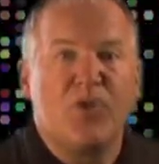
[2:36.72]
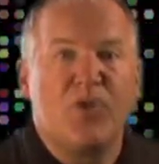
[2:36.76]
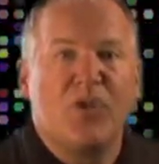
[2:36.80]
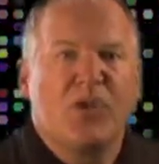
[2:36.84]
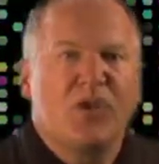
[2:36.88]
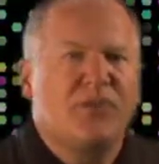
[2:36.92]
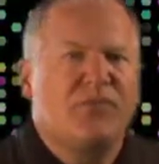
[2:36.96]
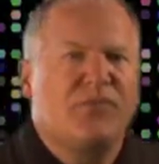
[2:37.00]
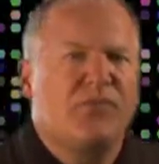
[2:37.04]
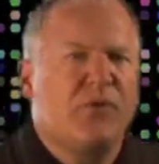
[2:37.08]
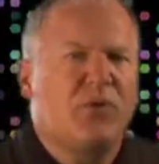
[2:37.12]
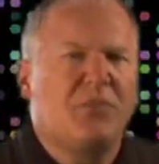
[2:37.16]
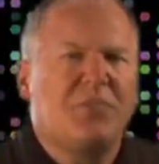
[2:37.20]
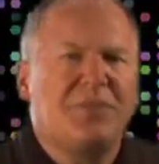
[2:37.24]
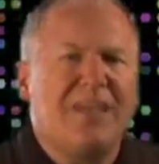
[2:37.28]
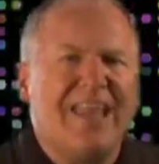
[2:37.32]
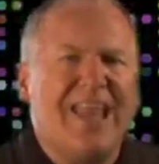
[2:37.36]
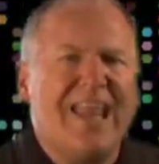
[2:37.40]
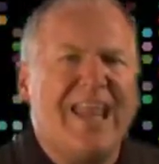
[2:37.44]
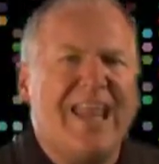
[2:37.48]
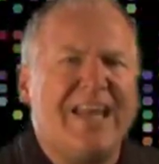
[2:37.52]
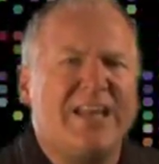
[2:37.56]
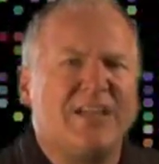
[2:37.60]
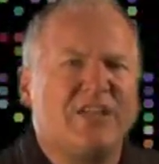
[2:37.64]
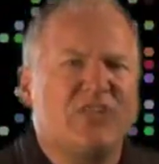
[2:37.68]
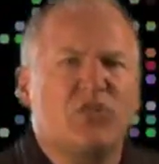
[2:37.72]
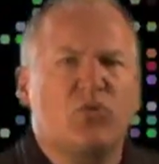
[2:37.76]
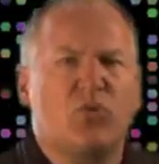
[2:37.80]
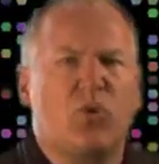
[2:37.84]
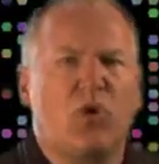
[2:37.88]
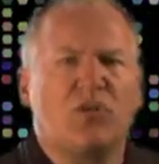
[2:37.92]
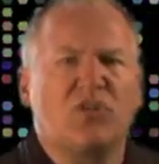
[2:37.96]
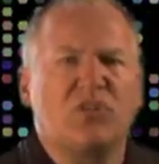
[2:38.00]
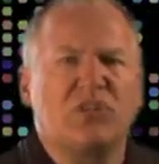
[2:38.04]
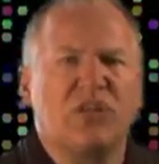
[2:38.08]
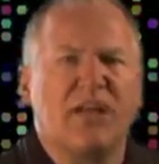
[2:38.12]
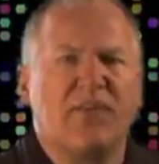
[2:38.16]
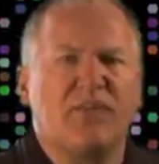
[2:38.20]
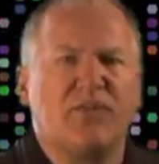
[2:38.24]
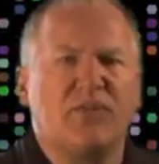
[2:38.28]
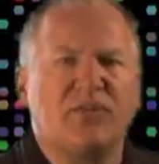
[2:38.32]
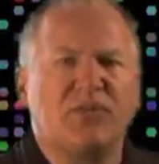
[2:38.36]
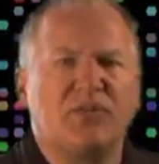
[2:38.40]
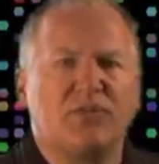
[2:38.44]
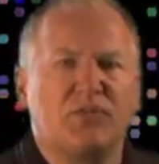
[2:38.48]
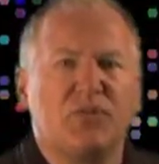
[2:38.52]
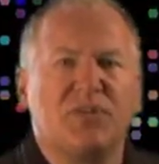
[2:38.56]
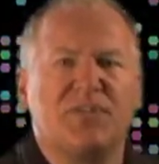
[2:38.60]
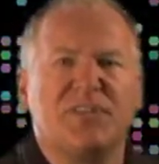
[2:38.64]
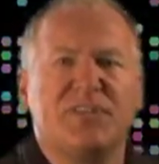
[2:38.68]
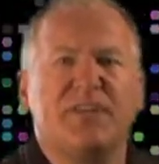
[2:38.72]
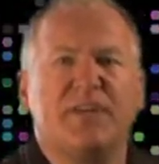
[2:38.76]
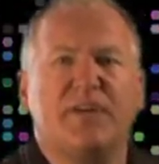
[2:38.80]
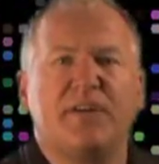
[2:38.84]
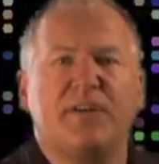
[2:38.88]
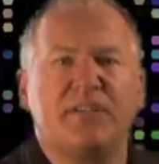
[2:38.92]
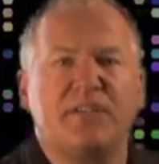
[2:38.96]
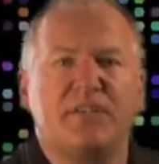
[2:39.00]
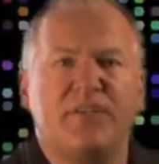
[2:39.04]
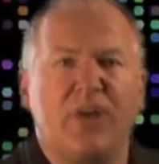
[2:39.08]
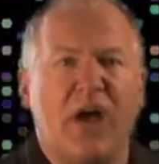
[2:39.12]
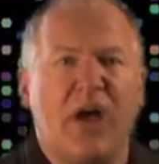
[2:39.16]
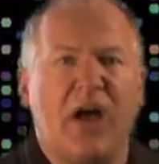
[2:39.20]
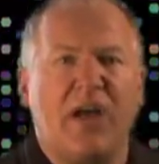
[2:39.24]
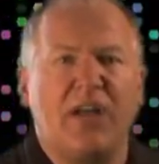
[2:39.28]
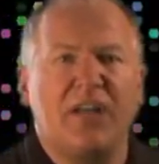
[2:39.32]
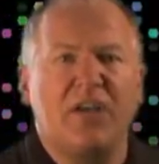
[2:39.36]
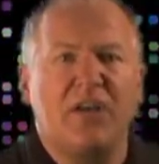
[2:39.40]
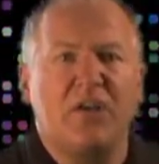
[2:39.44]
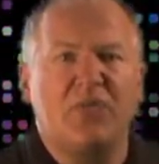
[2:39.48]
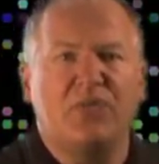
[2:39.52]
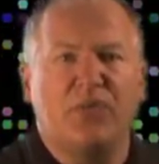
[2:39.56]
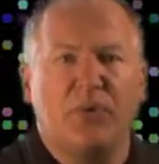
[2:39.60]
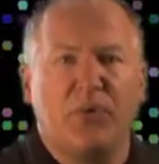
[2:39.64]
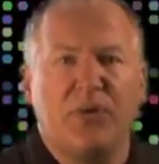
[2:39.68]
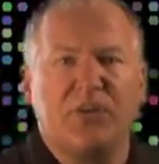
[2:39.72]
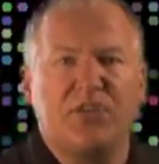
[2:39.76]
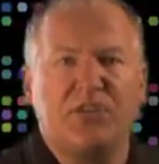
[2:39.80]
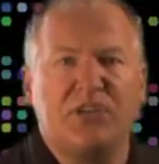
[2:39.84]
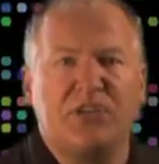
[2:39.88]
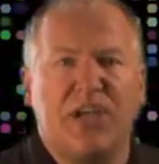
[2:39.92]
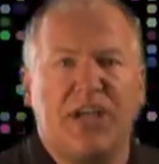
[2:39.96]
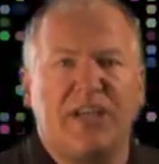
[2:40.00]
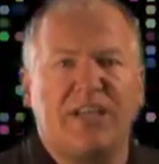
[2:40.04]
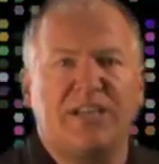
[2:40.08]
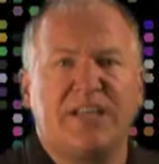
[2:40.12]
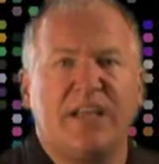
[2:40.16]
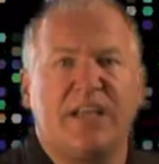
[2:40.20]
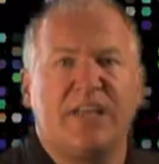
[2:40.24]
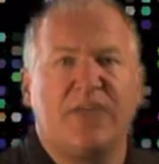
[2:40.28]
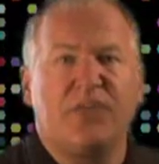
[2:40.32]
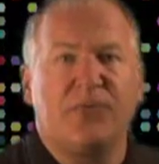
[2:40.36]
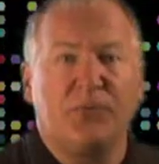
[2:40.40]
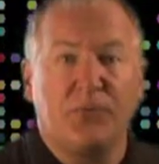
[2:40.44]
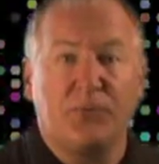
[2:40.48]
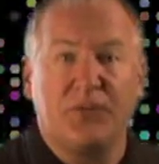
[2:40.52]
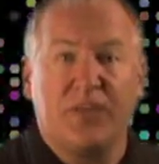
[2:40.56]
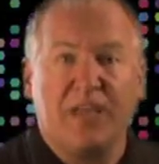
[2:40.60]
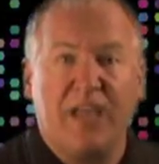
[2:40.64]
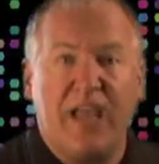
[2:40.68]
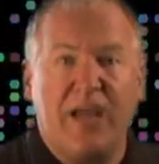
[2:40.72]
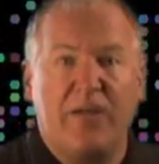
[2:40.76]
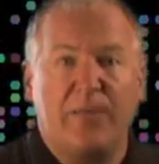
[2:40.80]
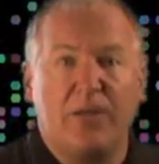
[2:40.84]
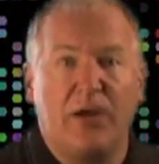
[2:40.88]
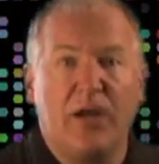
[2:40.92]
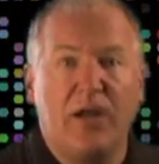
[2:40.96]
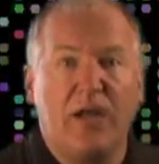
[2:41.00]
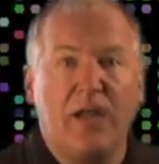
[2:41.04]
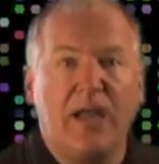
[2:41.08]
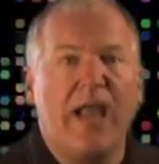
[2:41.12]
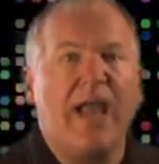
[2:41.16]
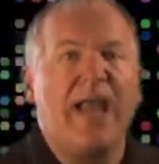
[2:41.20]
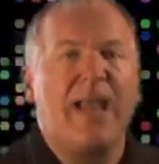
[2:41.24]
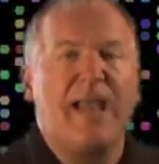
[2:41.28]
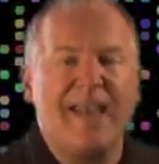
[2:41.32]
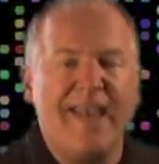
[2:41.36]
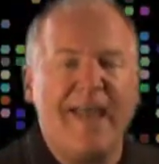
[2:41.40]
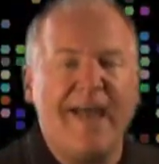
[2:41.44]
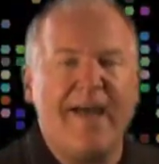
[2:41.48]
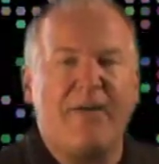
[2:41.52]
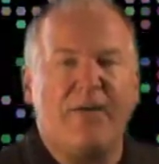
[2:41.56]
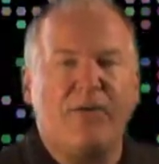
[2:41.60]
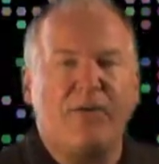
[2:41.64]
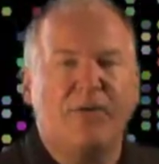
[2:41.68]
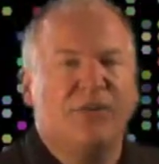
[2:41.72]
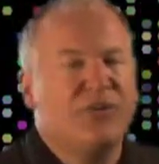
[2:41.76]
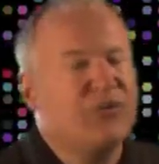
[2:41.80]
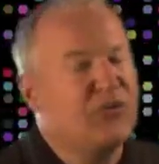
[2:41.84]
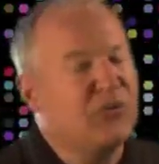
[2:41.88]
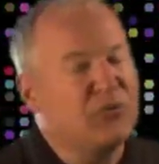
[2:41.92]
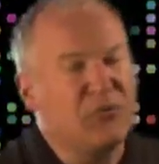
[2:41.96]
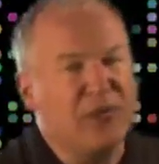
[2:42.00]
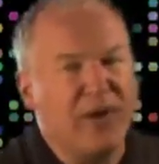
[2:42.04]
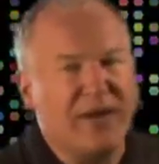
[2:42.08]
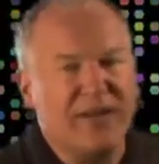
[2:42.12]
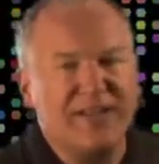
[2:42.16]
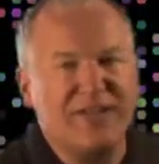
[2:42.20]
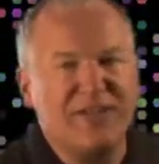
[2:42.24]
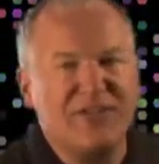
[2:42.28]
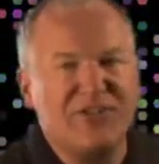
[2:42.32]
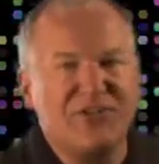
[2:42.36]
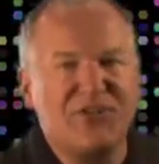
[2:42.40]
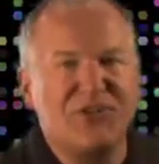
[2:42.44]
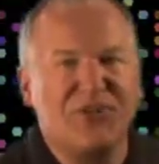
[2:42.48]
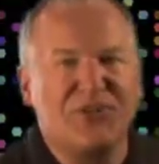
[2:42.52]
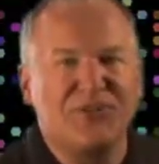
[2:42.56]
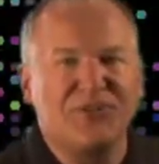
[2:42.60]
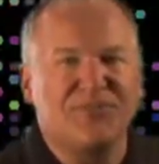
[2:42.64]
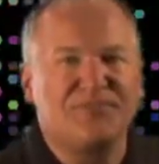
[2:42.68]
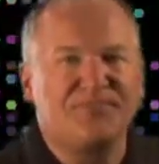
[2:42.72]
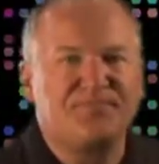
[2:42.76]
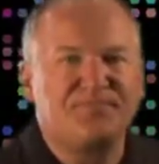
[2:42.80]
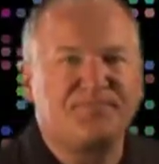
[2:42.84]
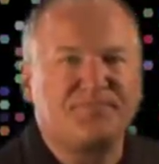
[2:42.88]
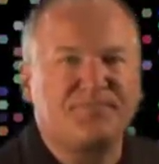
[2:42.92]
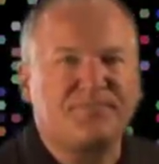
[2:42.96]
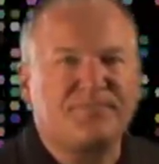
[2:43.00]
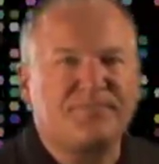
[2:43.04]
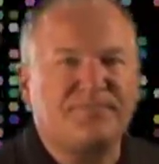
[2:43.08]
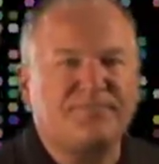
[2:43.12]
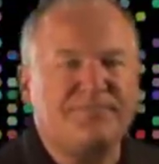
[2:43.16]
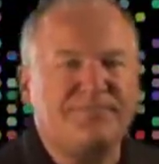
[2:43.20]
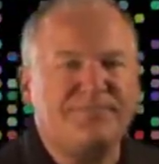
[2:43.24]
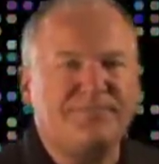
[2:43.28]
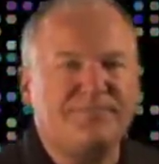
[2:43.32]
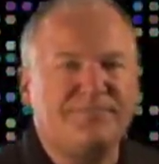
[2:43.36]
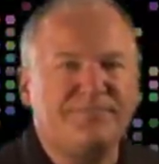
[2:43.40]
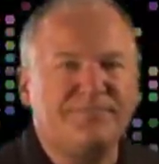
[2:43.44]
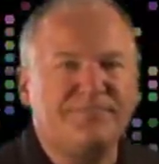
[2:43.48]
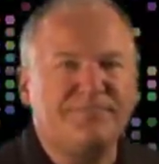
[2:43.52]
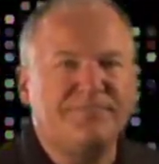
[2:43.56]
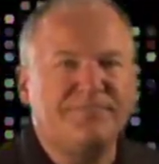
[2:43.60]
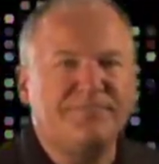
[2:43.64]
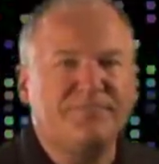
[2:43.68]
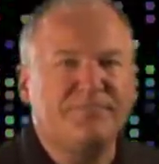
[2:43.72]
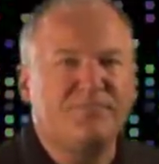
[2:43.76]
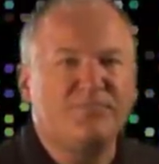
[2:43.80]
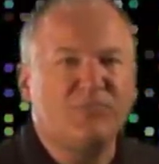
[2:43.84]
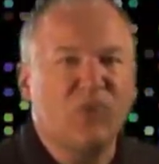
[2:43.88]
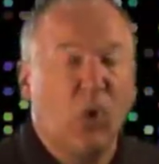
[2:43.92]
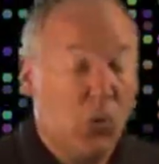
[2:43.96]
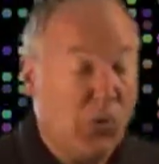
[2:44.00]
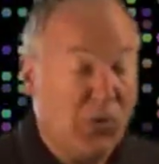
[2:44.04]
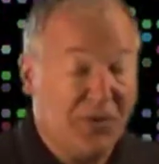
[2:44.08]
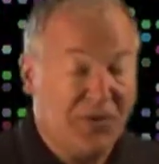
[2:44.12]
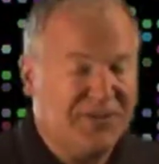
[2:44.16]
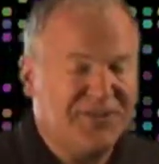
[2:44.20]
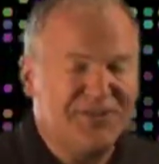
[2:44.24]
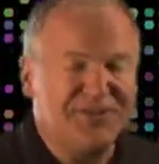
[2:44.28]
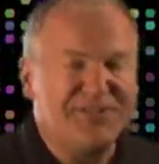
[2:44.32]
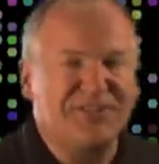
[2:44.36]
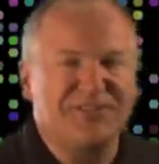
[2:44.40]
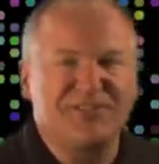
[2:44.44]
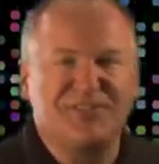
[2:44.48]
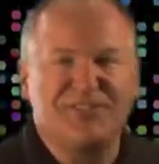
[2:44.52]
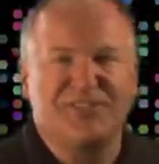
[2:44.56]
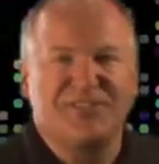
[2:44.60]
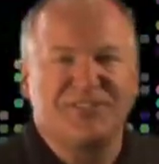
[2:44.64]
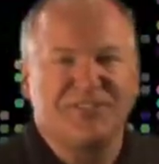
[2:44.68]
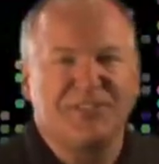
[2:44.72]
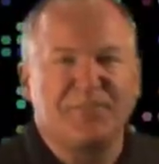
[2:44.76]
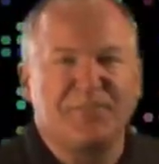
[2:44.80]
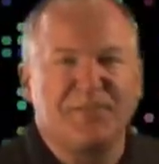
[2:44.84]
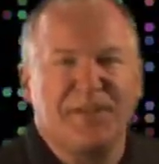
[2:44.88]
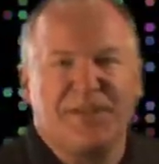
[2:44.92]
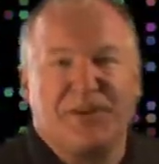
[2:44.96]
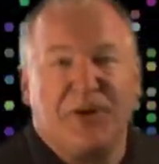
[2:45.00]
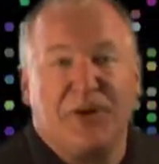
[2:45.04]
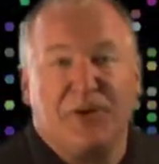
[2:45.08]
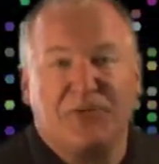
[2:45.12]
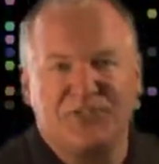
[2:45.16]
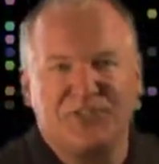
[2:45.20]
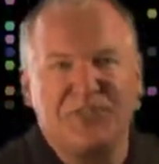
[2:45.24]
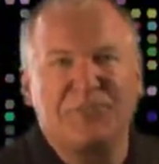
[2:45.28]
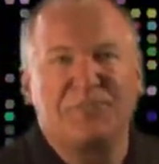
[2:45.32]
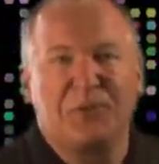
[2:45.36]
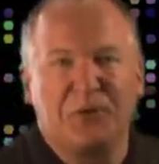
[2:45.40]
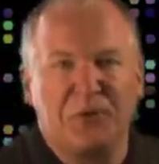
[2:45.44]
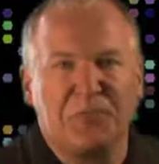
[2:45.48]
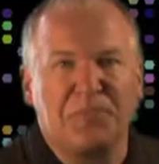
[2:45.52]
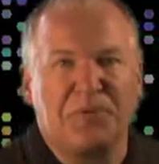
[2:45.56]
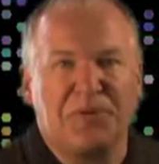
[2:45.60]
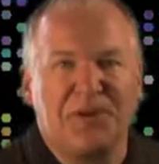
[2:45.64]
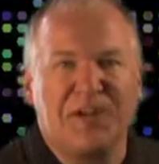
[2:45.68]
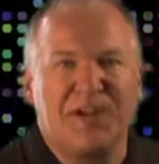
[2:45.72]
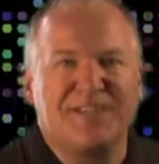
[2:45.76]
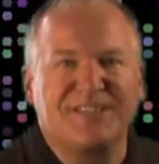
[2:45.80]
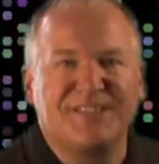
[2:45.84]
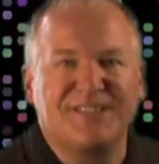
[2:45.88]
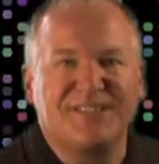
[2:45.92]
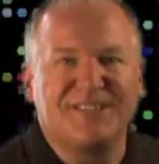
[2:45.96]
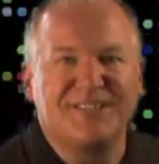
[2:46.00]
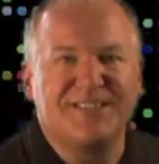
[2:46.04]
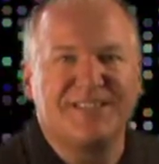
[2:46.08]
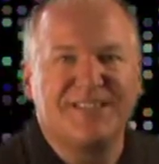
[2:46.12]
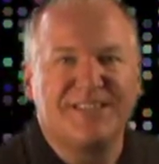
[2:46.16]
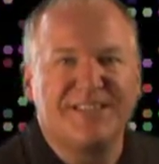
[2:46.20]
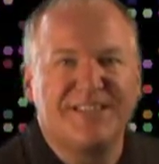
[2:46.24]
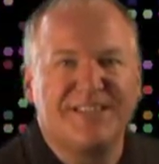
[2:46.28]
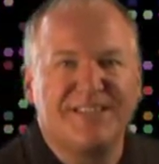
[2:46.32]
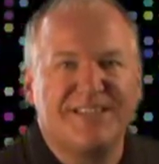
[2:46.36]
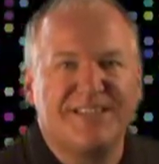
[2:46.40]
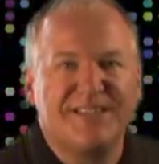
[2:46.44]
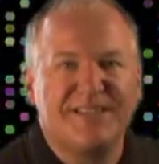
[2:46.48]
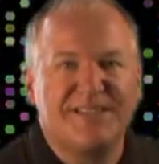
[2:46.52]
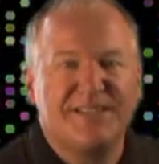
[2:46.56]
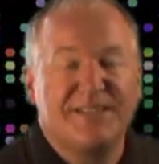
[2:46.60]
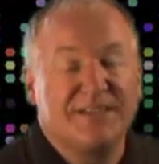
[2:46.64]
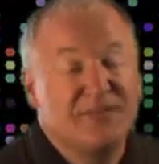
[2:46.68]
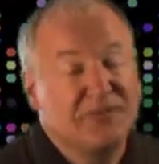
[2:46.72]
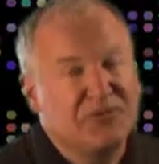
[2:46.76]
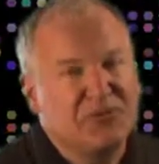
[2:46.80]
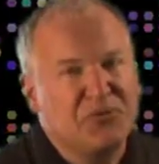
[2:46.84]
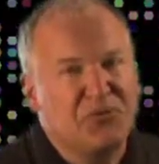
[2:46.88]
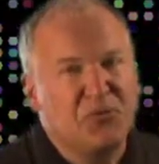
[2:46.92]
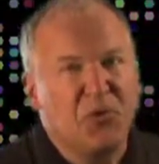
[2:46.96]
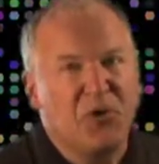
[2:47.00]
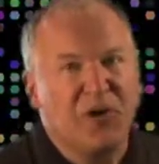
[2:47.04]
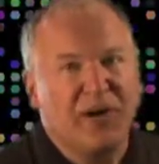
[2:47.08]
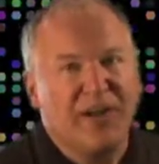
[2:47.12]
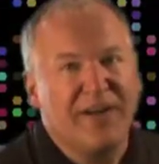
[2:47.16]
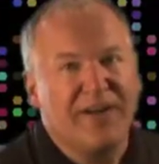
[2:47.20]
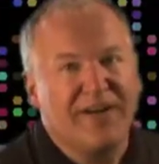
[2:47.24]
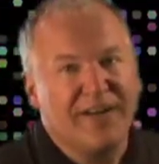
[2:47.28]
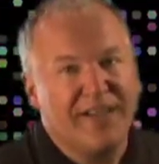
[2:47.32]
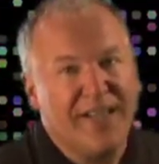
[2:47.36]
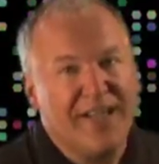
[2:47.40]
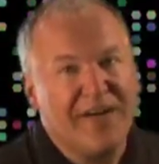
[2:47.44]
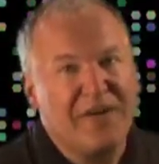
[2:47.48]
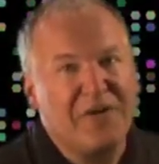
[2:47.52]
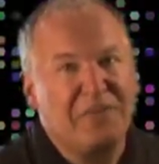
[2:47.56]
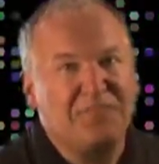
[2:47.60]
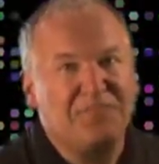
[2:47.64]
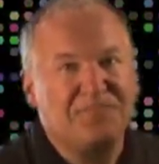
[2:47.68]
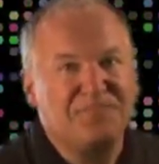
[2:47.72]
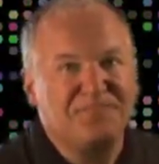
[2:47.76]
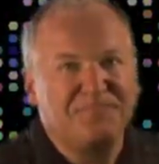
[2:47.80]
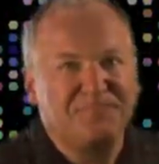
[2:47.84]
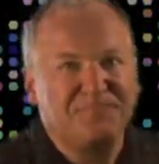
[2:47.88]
Confirm gain and squelch levels through a series of audio voice checks and through the camera. And now you're ready to shoot. Or you could just simply call Jim Hearn Productions. We're here to help.